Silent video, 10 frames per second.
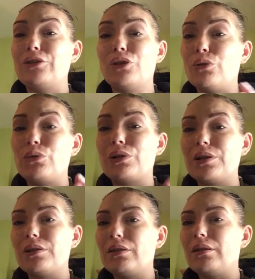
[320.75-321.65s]

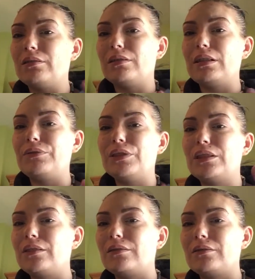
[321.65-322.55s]
Toner,
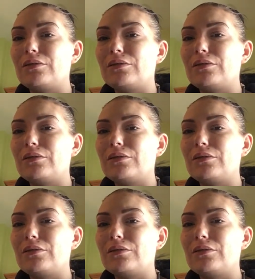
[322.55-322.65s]
even